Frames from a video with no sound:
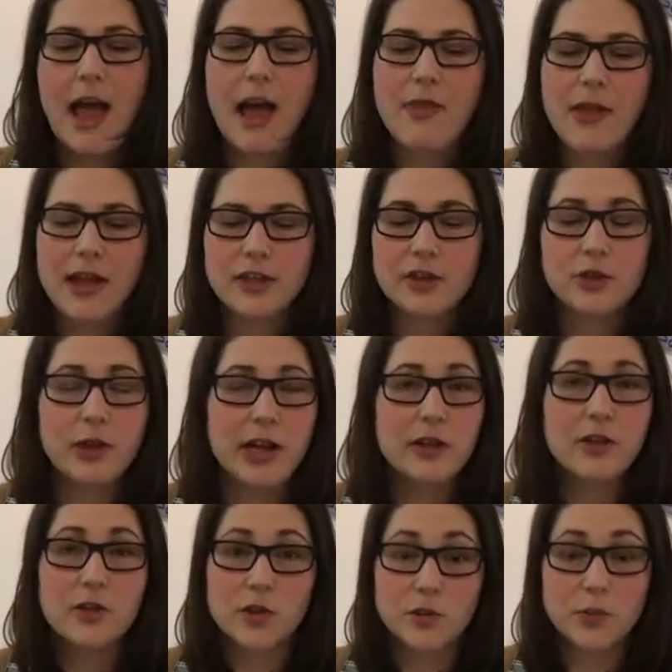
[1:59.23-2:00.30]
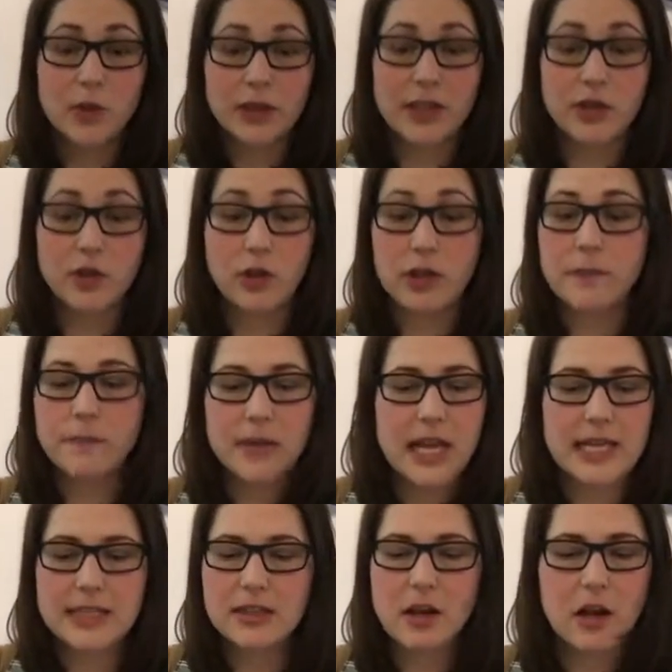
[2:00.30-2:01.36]
And that tread looks really good.
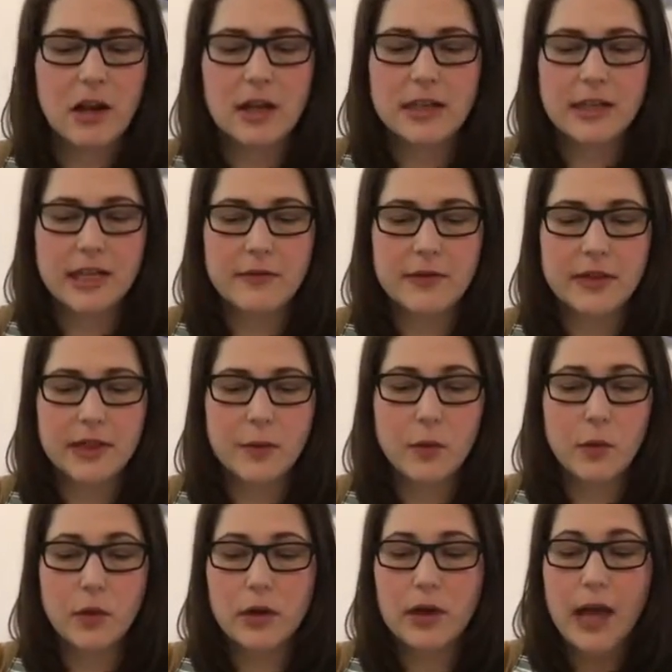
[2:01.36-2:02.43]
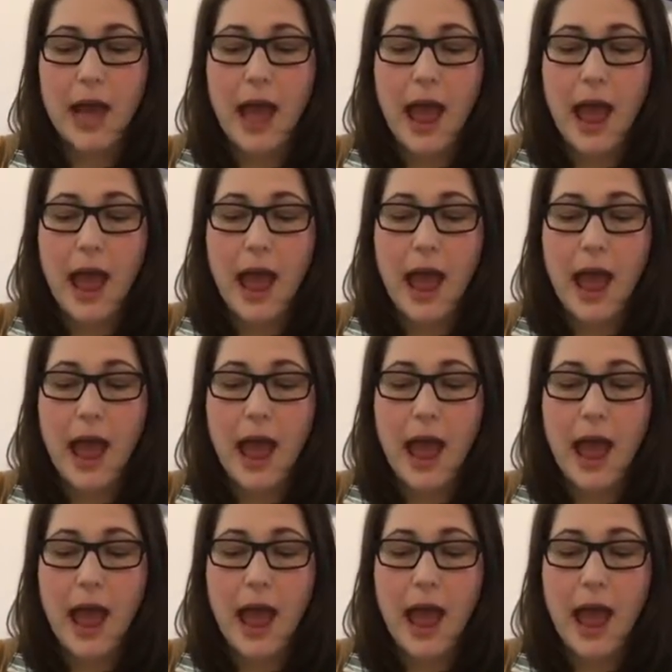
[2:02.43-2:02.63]
It's not unevenly worn,